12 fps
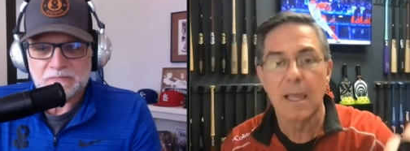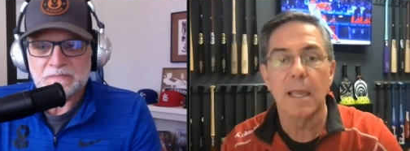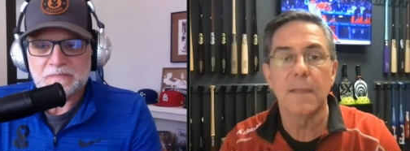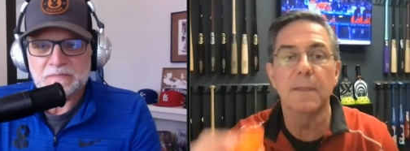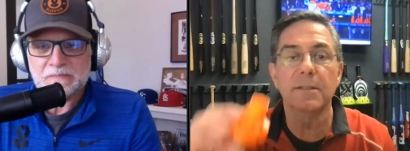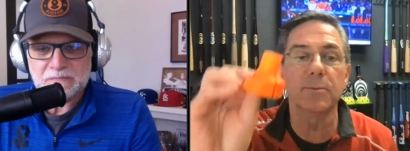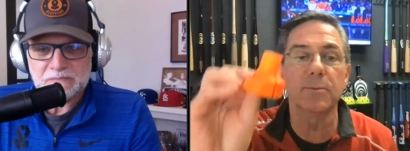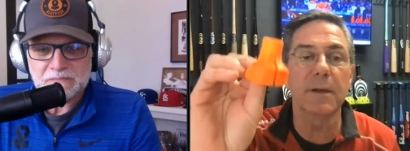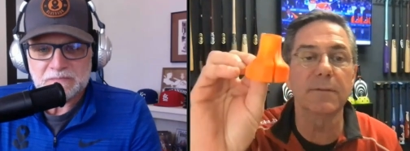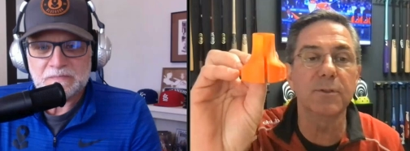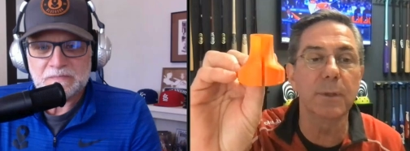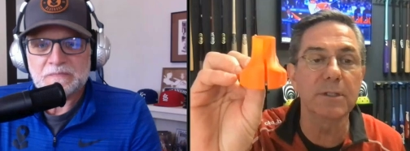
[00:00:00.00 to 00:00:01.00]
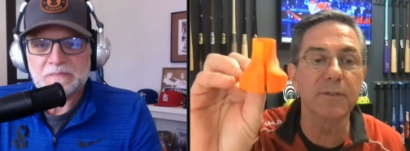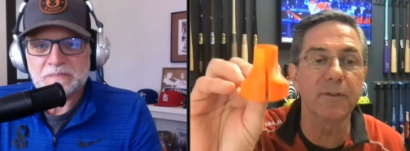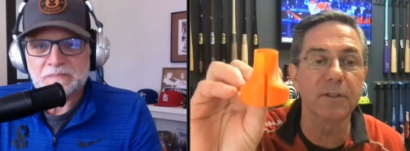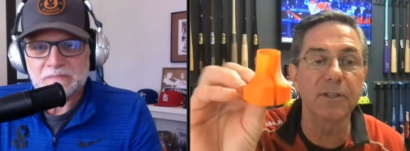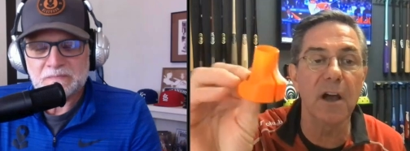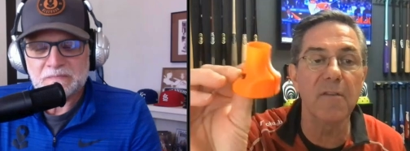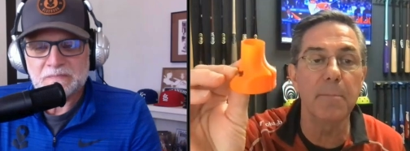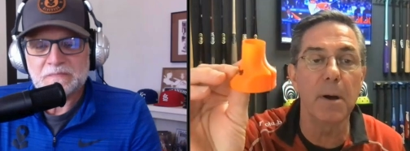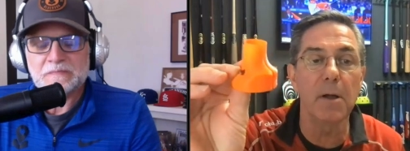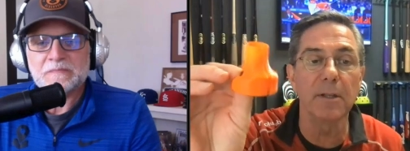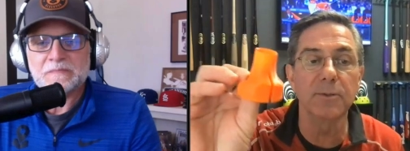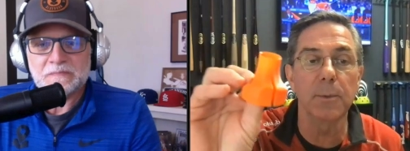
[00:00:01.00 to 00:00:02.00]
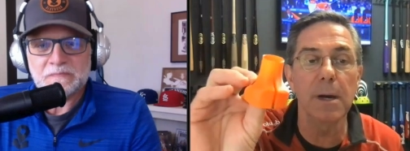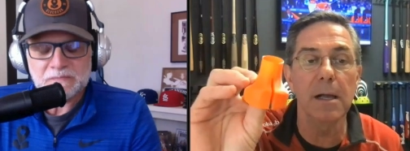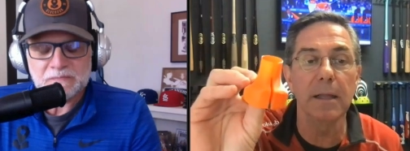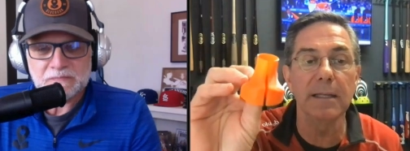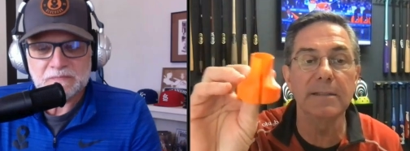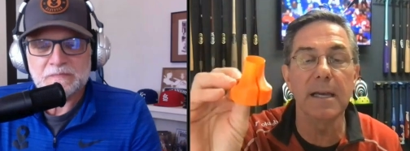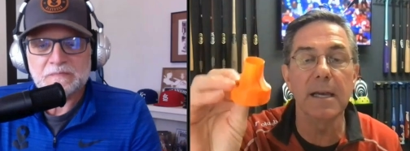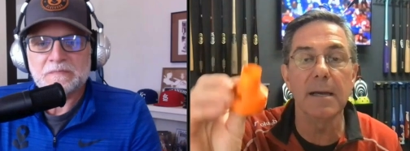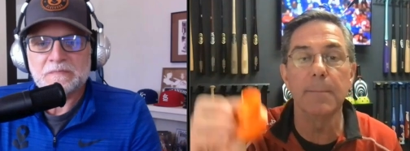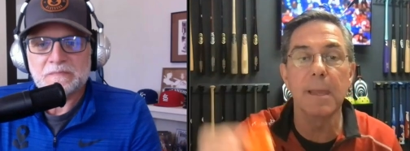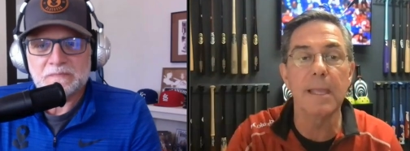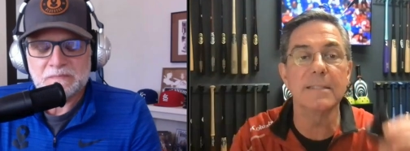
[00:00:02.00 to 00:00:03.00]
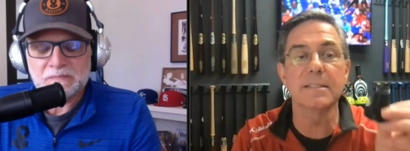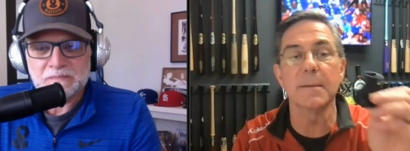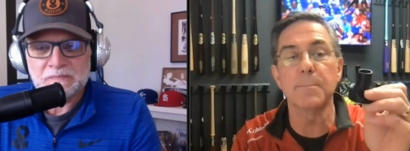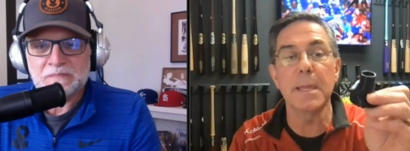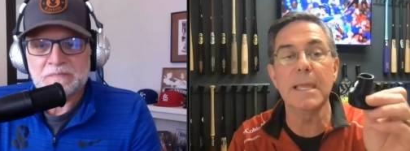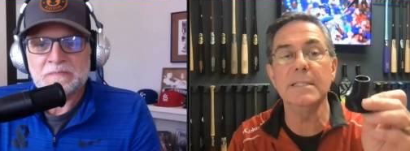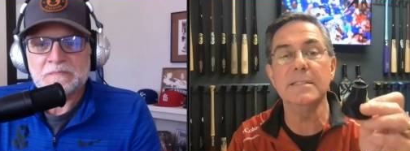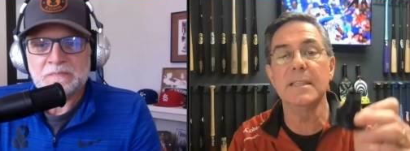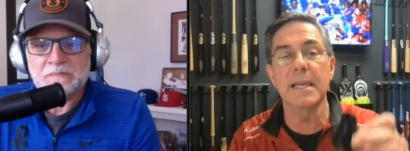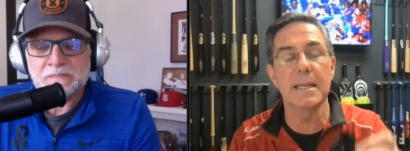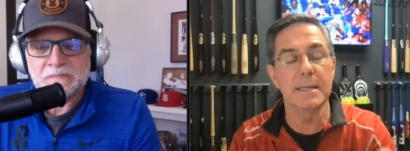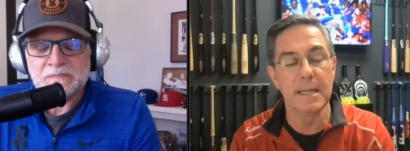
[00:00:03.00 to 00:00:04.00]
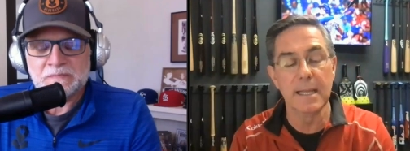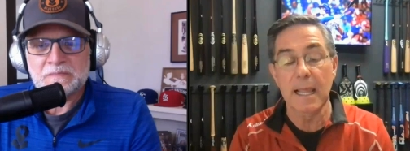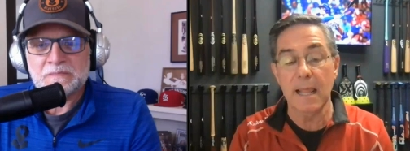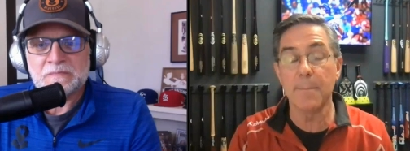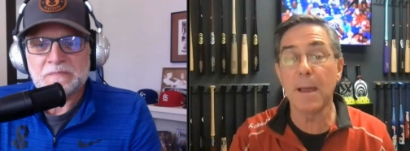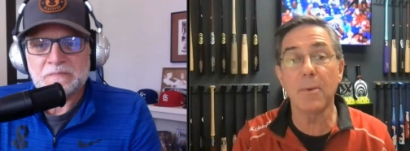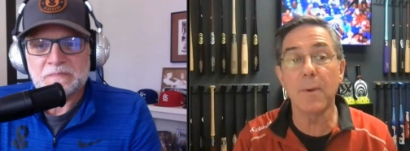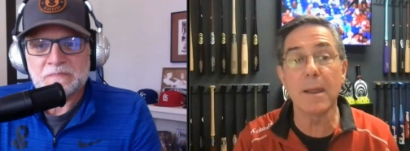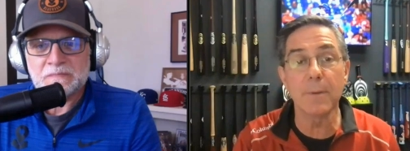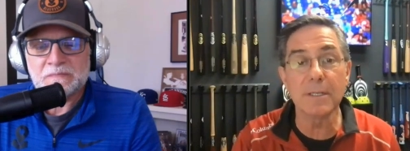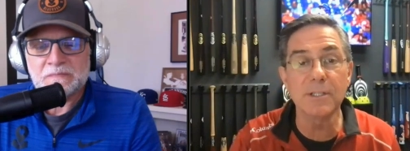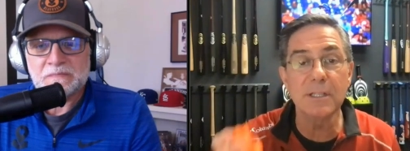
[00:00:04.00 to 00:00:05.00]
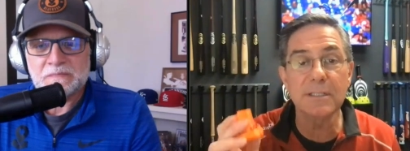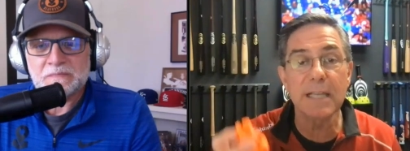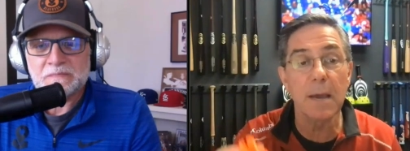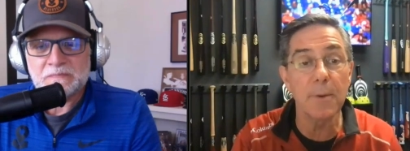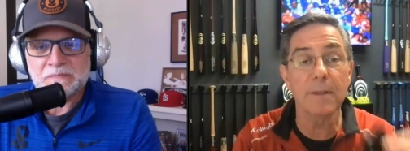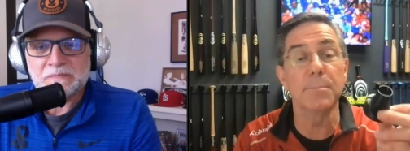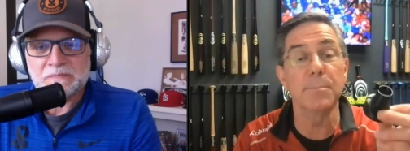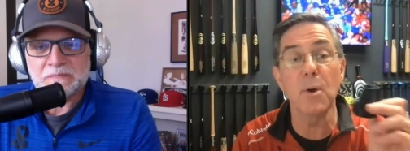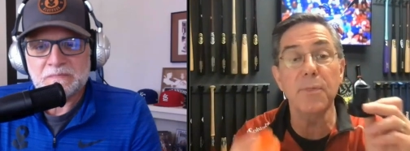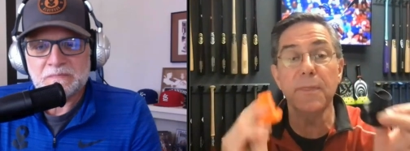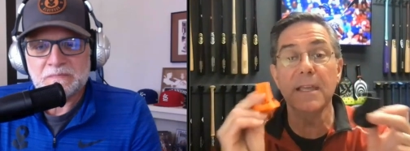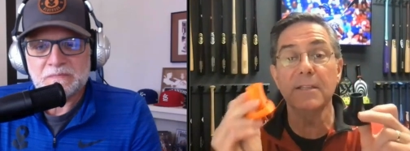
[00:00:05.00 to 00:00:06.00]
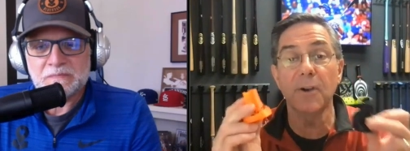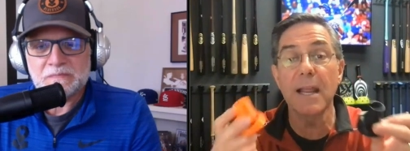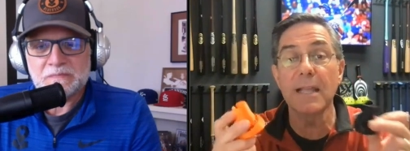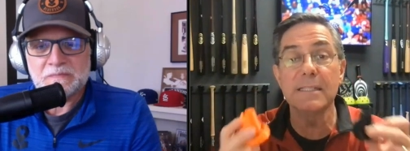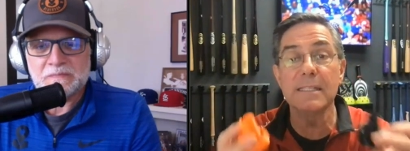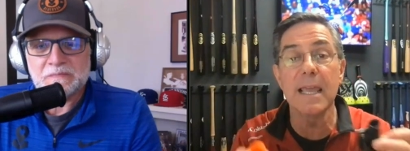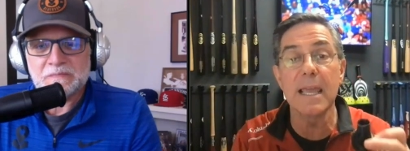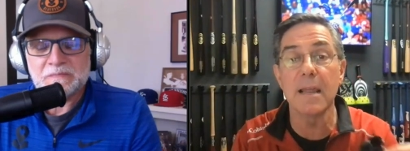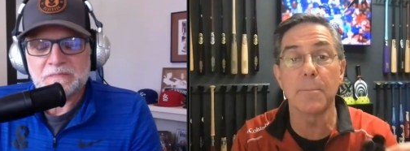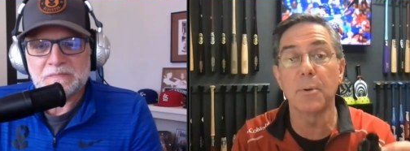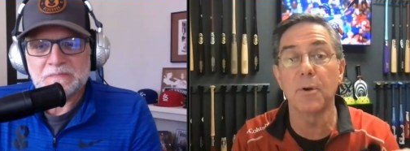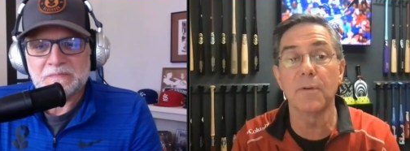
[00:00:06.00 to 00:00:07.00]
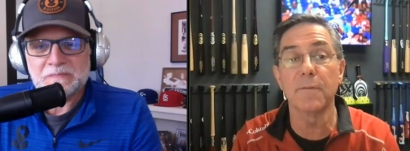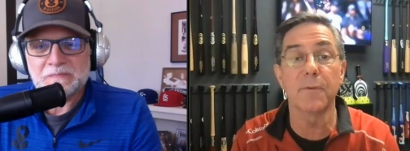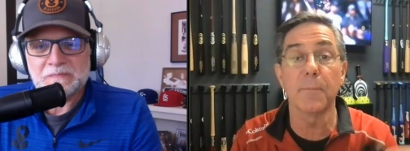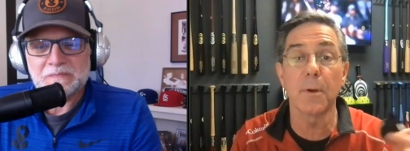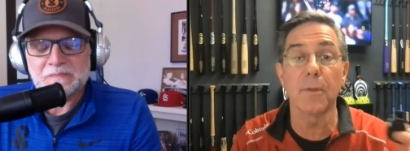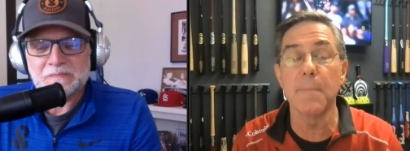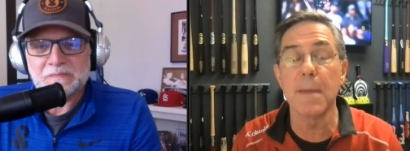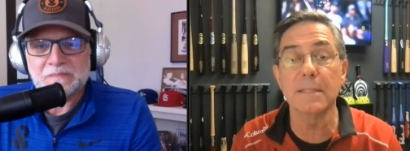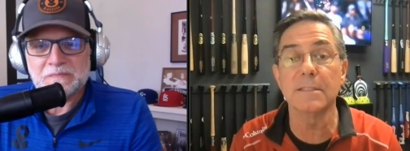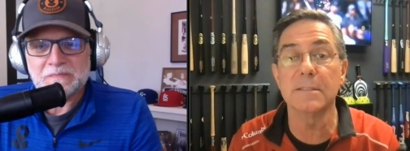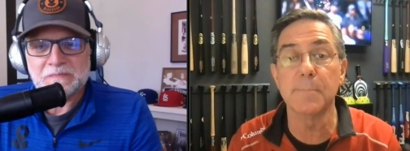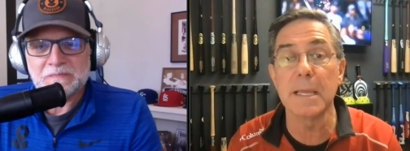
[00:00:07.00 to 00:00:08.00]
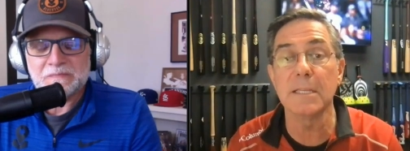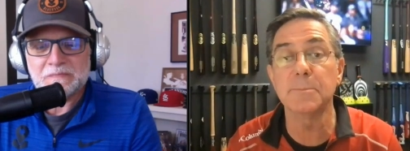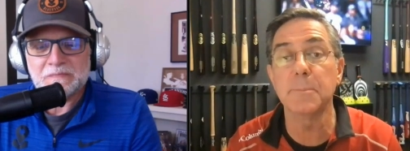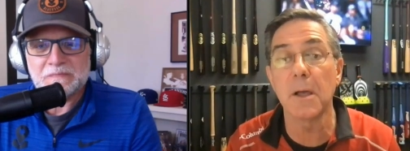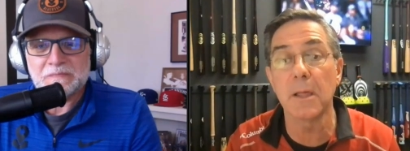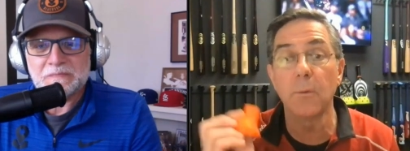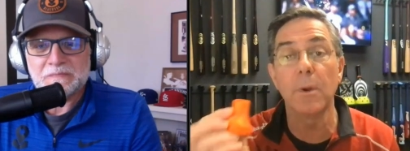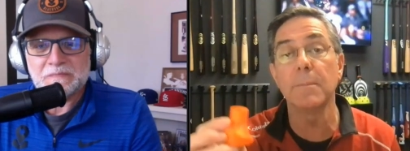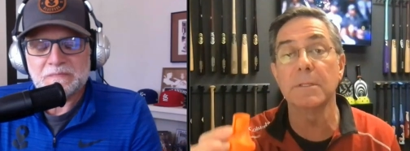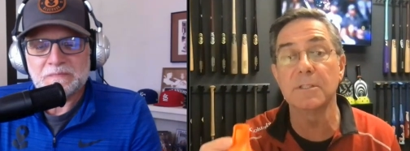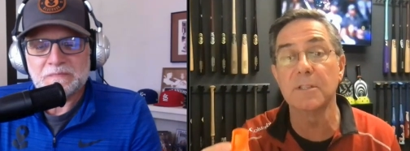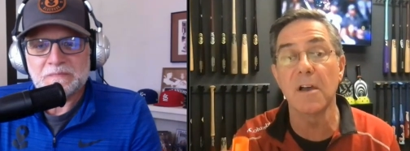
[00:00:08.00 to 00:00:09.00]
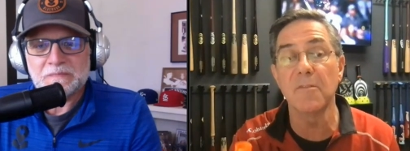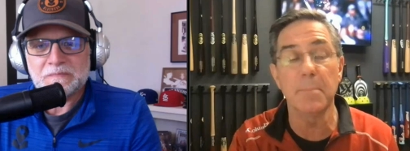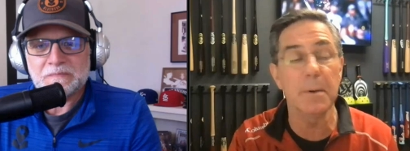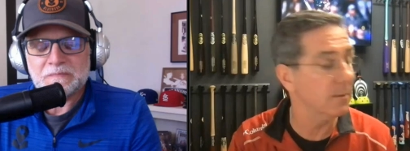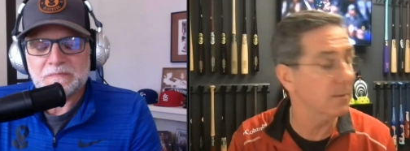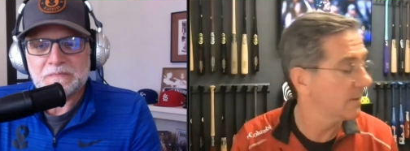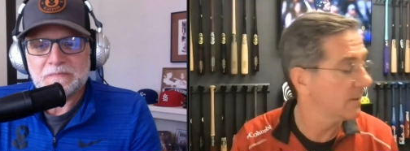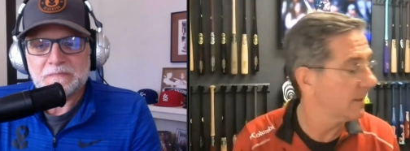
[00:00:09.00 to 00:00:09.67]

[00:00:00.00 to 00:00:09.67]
Speaker 1: and this is we have Switch for softball as well. It's a it's a piece that. And by the way, we just got we both of these are NCAA approved for both men's baseball and women's softball.